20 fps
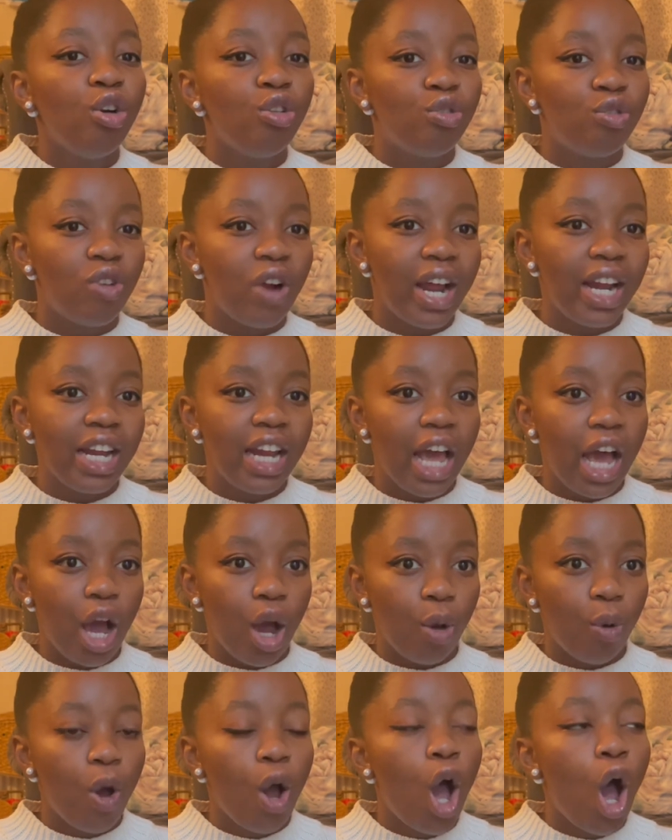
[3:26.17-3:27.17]
right
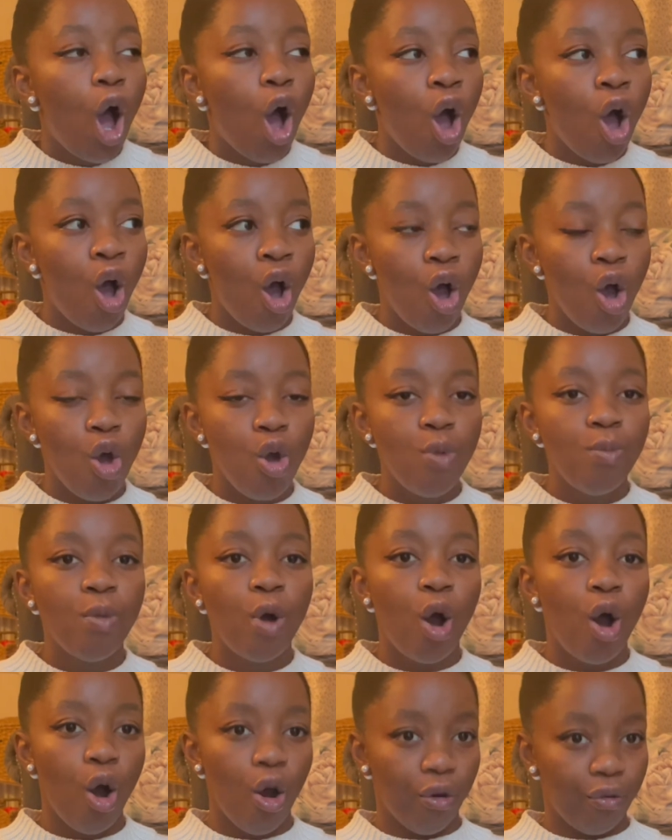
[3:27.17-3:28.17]
now.
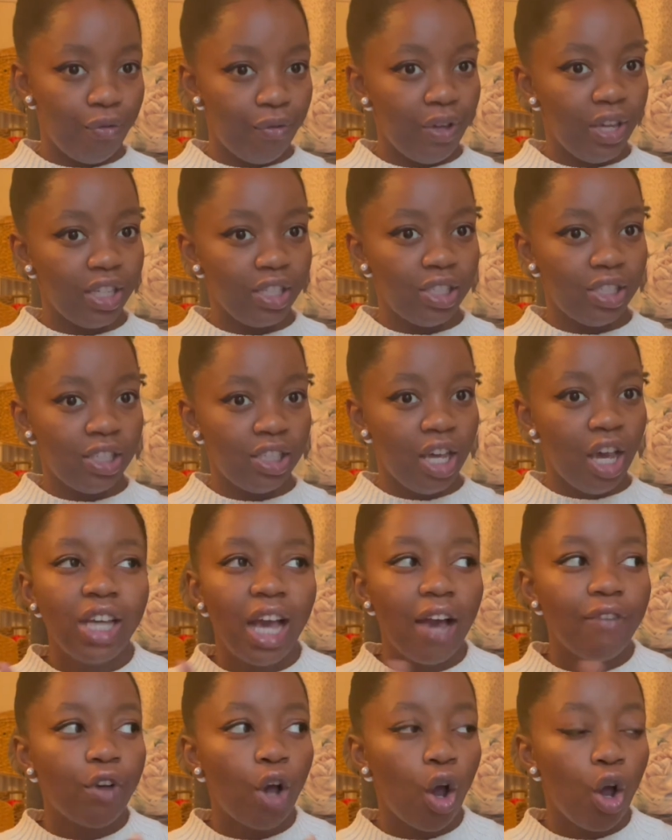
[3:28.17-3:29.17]
Home office. I
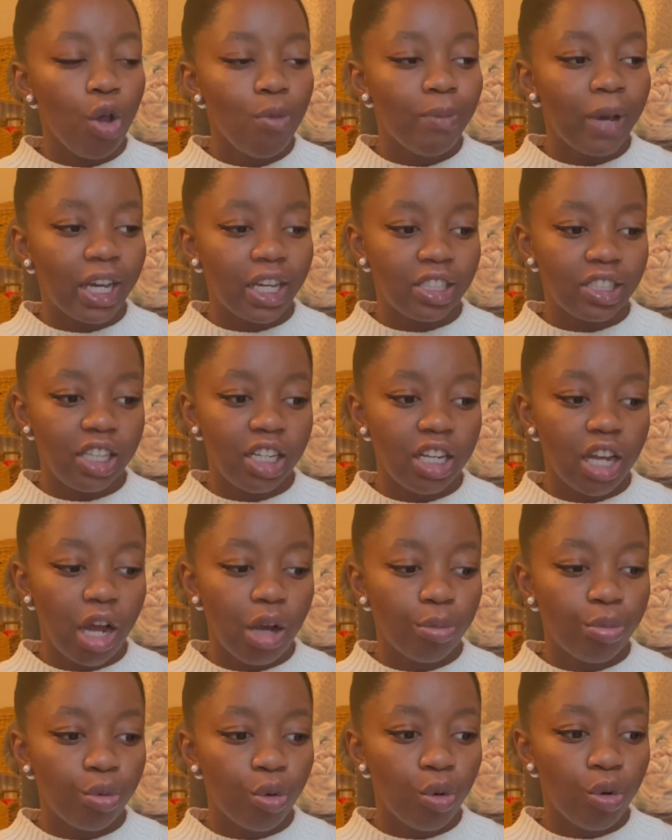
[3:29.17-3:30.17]
have a home magazine that I
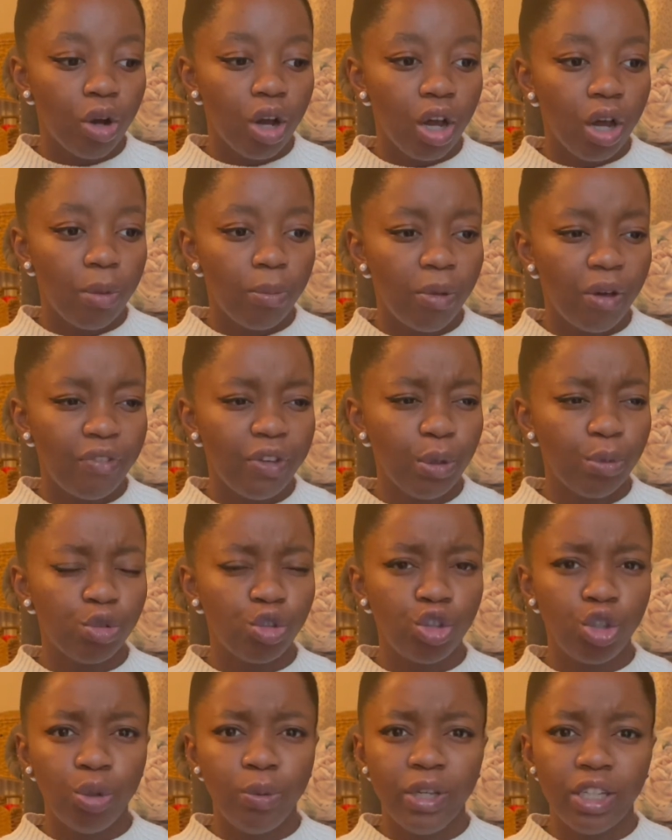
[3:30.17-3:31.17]
bought, I think it was
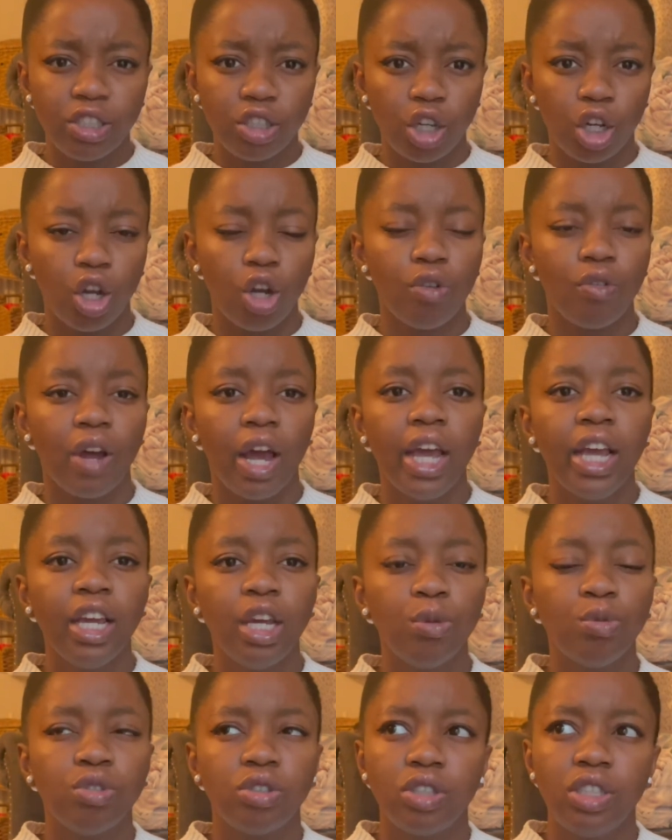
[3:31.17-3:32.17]
2 weeks ago, right?
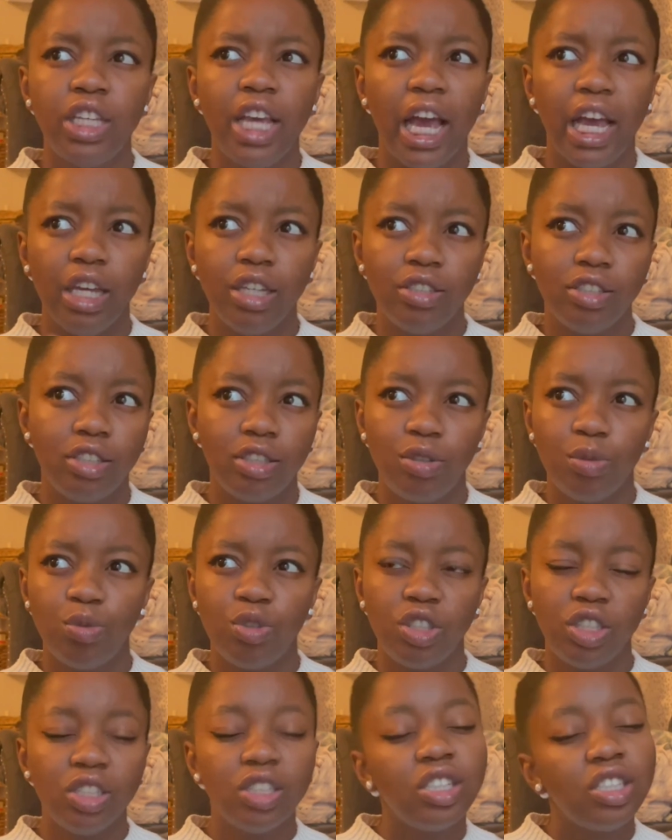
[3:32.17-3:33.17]
It was
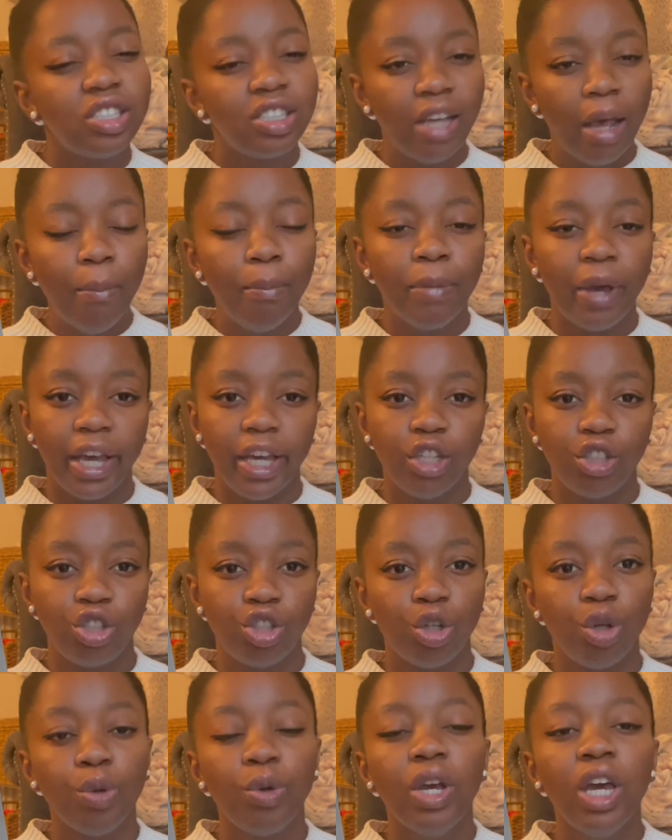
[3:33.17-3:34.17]
the December
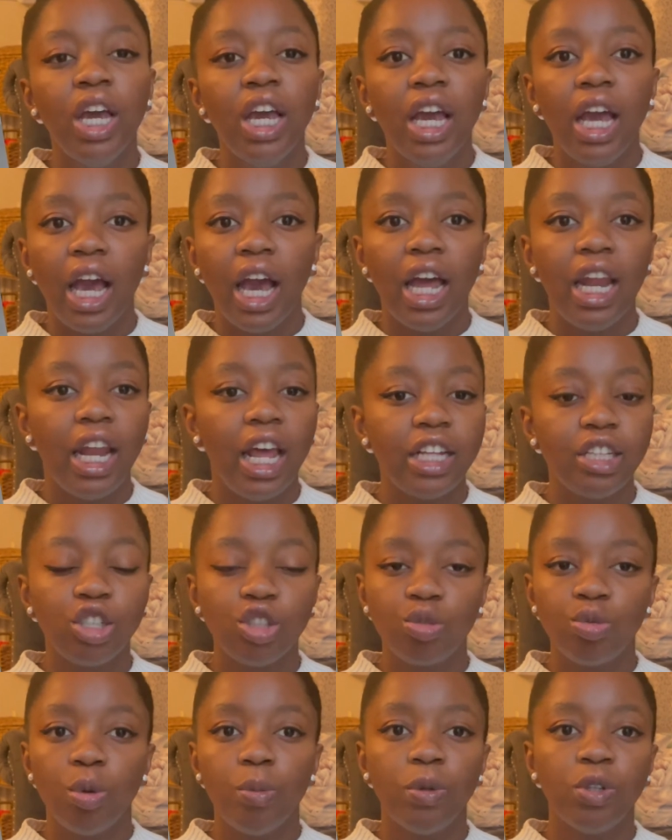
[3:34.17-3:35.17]
issue. And like
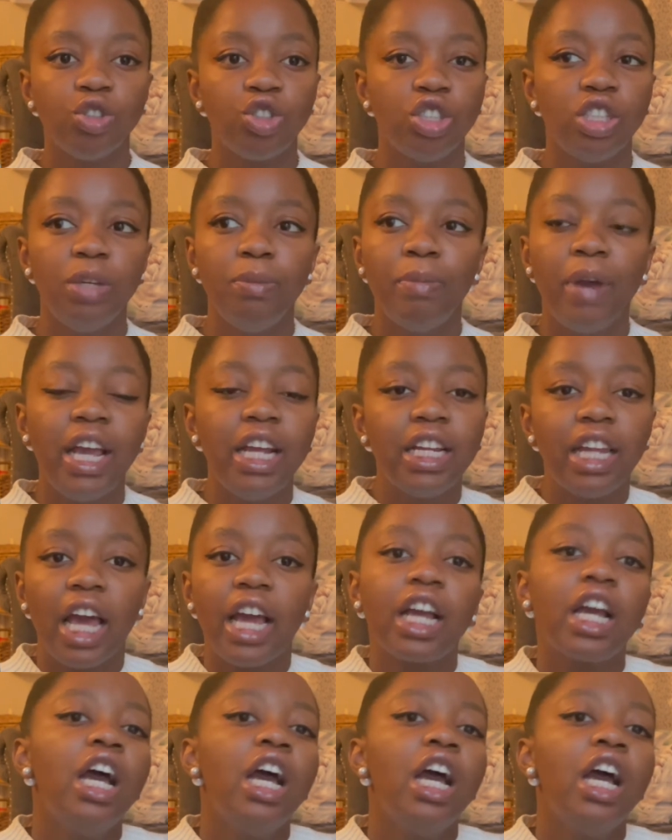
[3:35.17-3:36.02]
this woman, she made like